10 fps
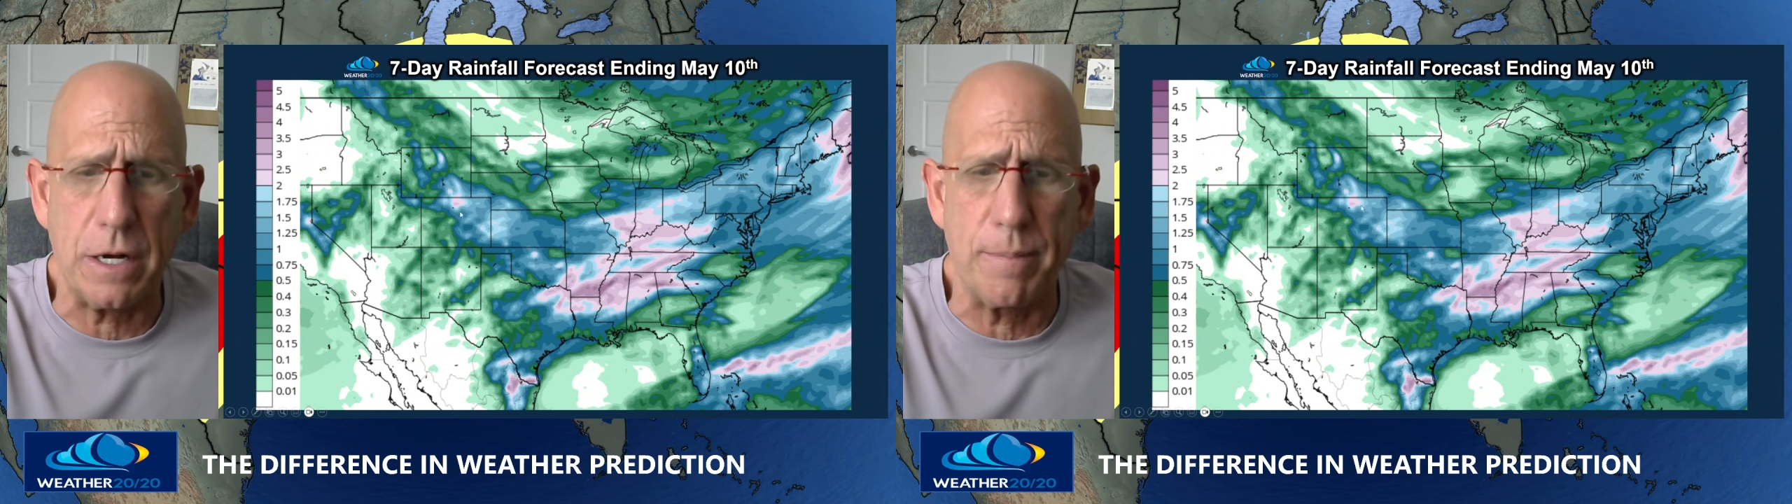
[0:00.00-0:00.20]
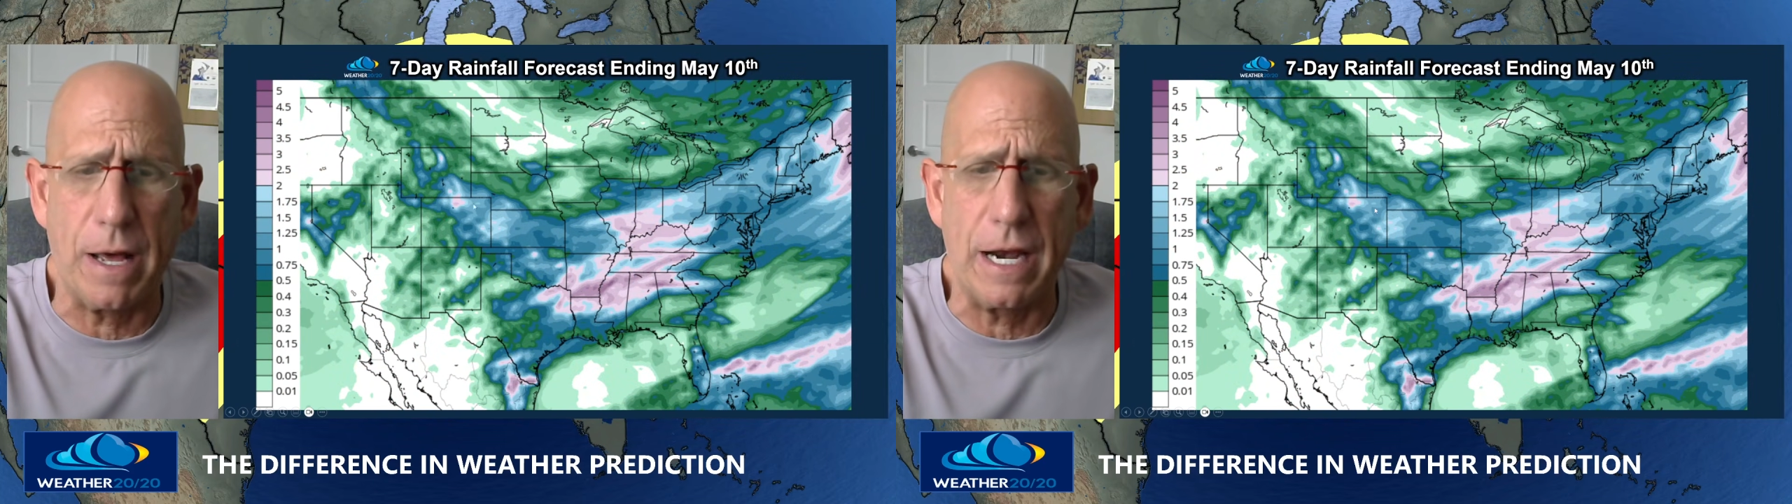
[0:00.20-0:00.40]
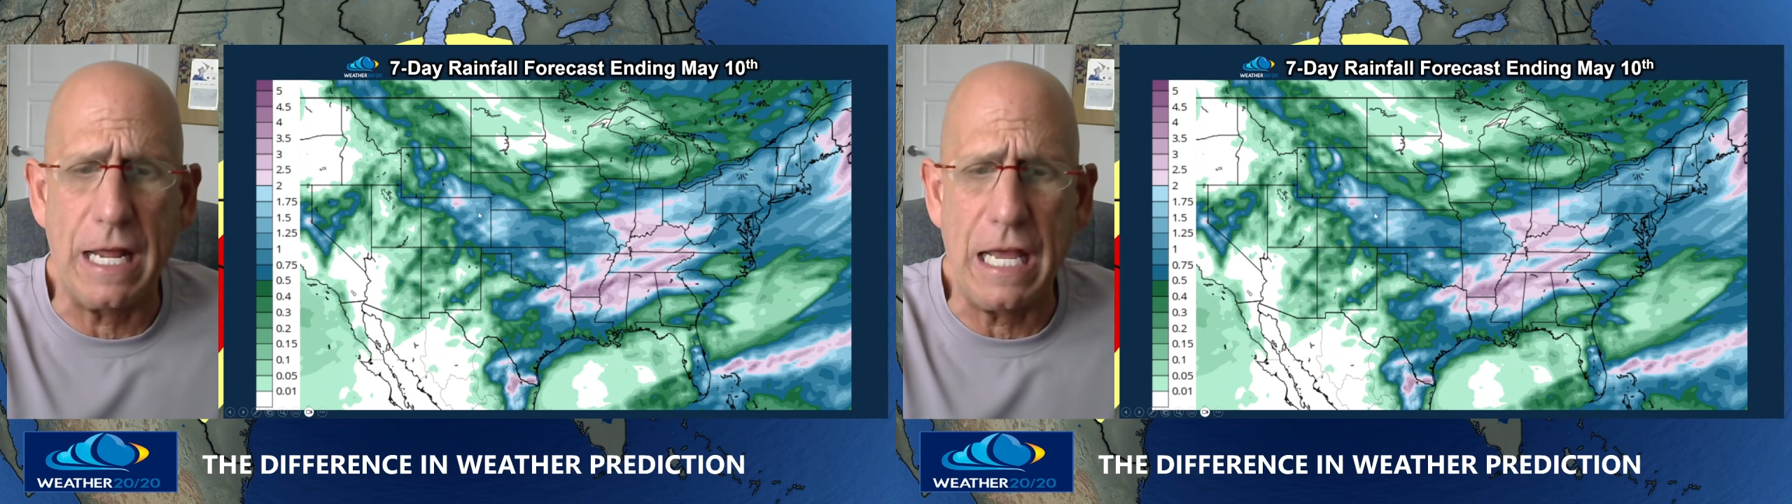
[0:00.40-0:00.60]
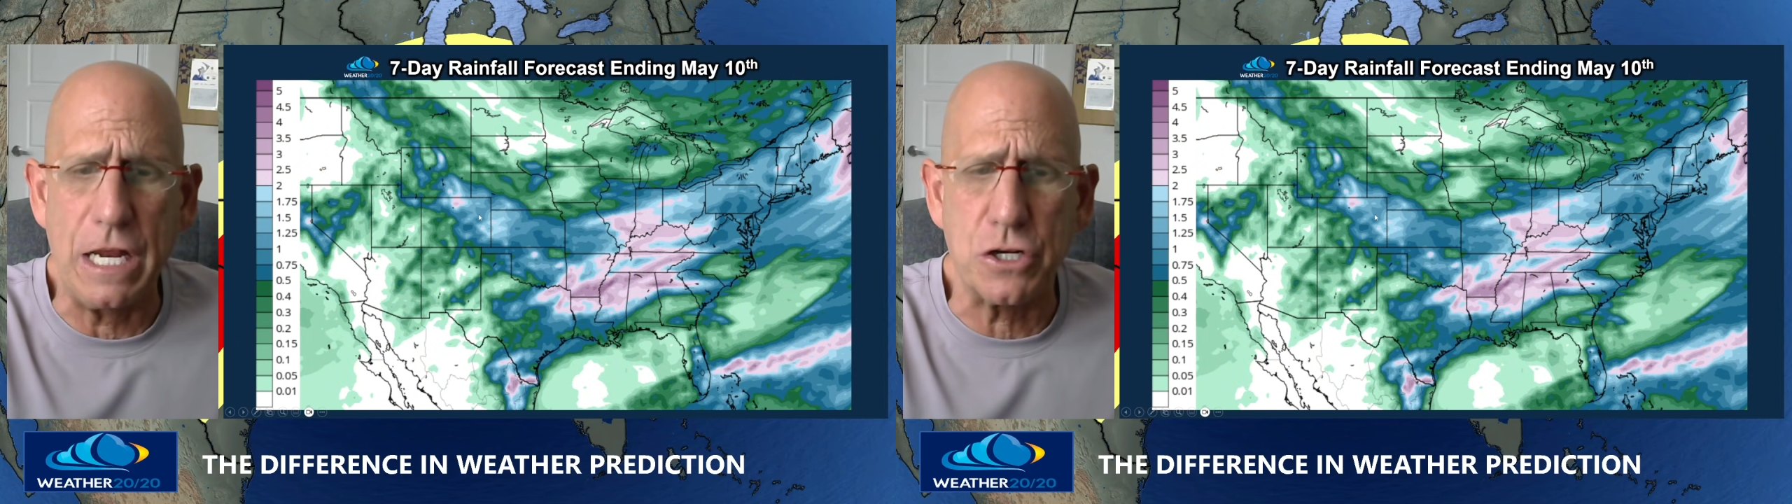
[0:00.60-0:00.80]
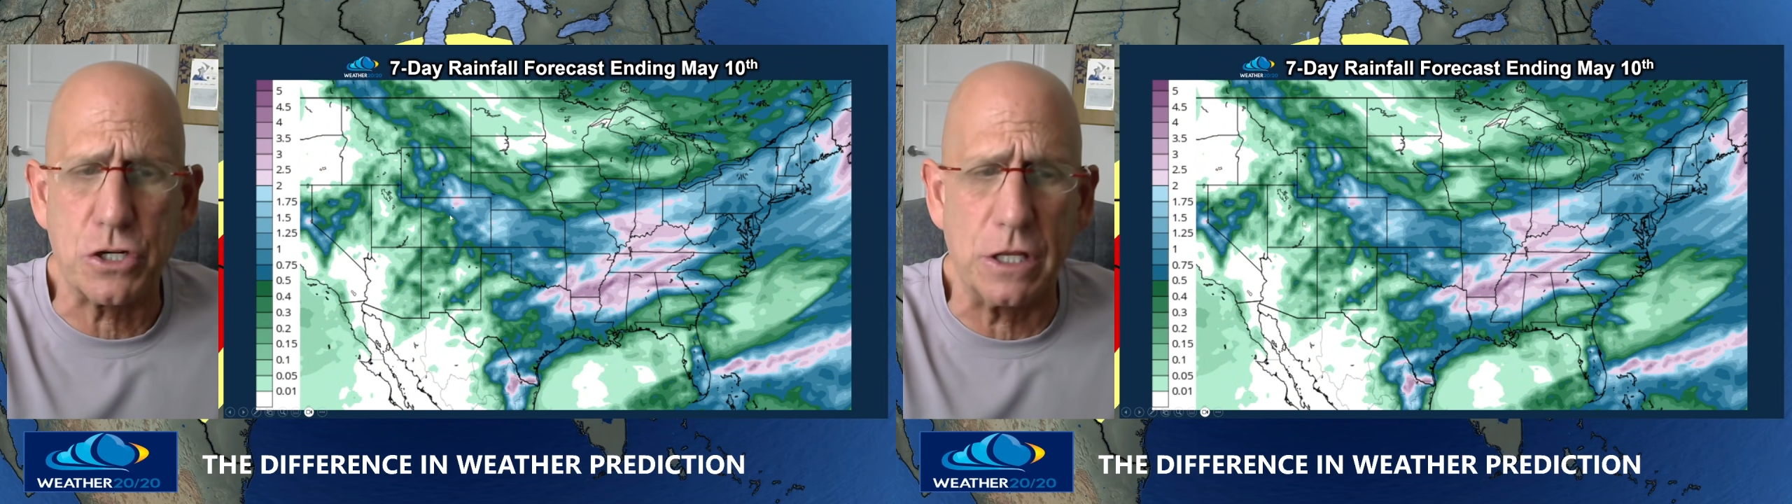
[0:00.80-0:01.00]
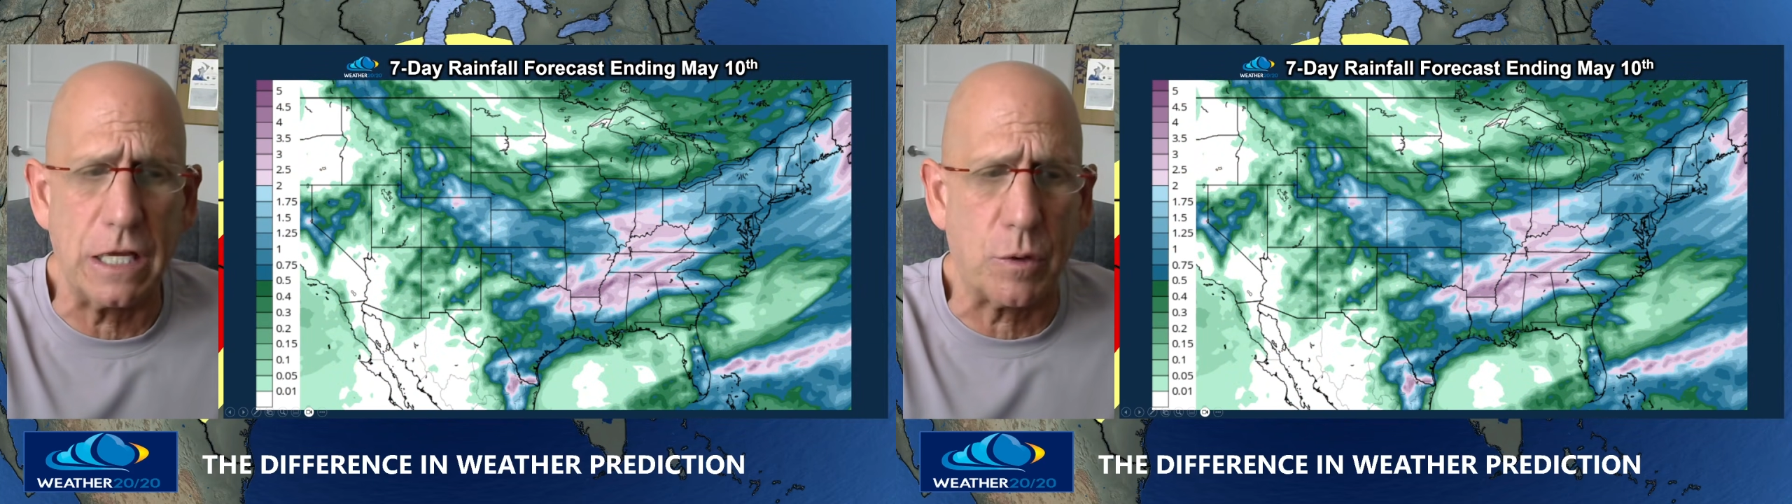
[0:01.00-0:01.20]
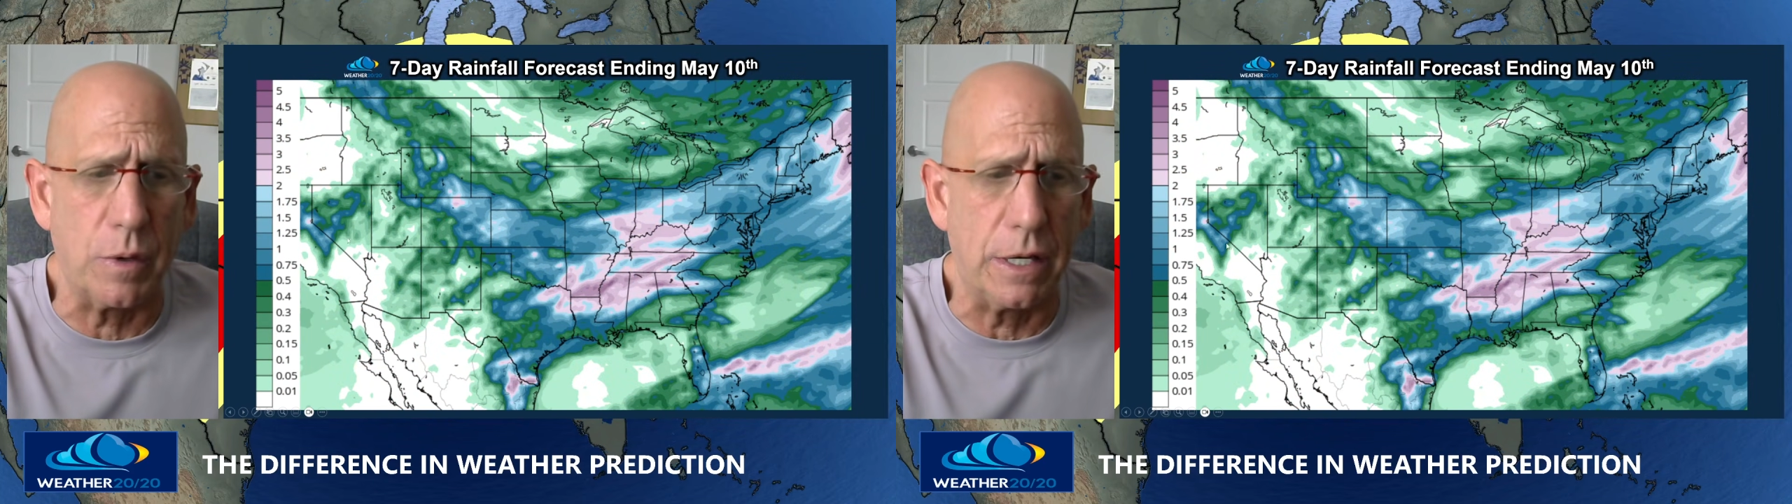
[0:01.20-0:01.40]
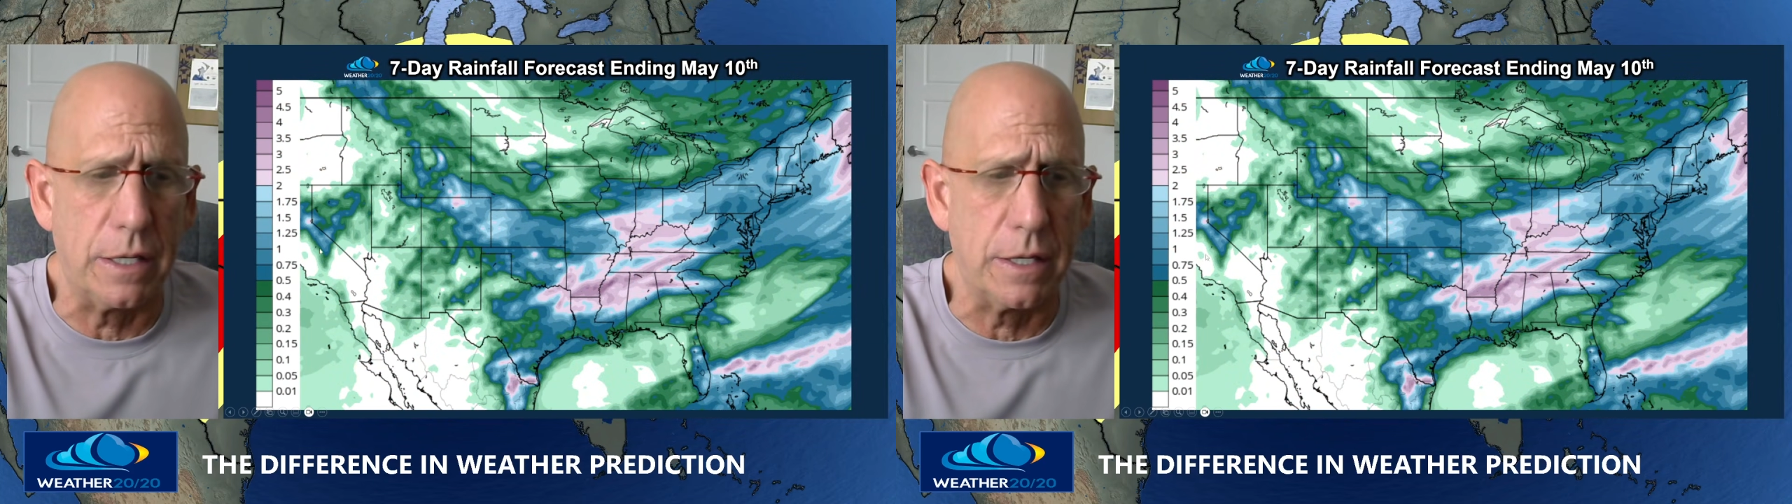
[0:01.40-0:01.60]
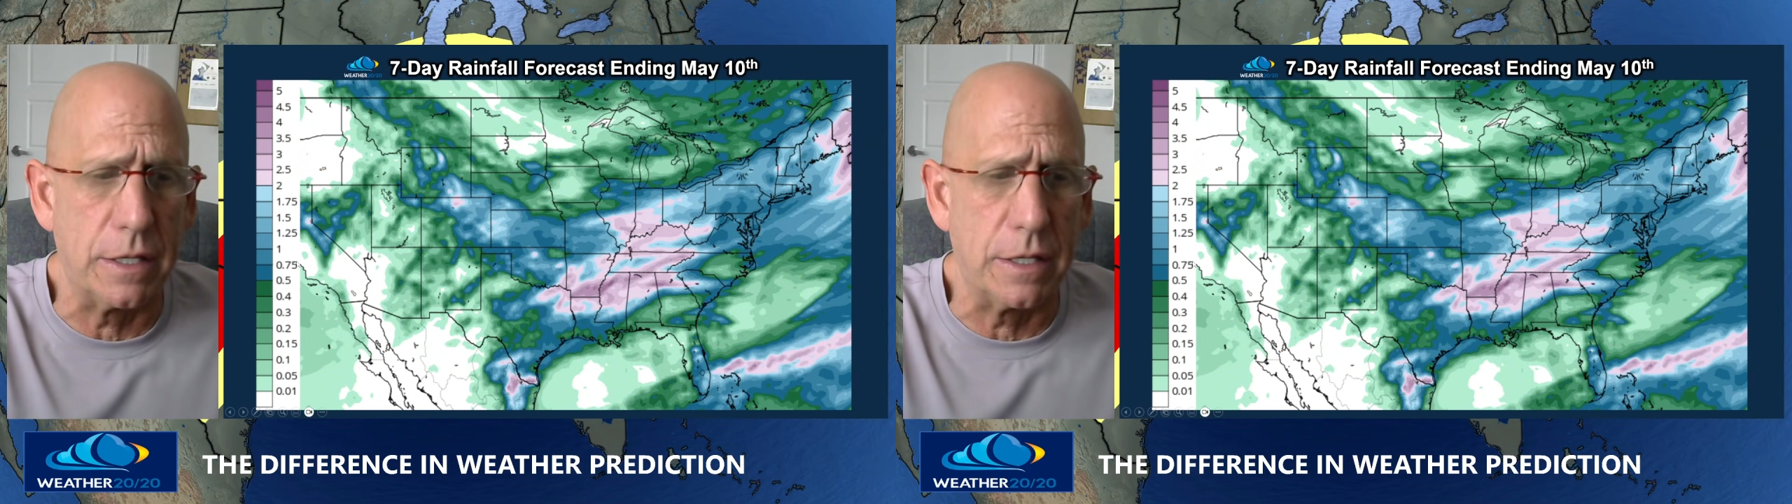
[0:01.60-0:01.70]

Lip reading: About an inch liquid.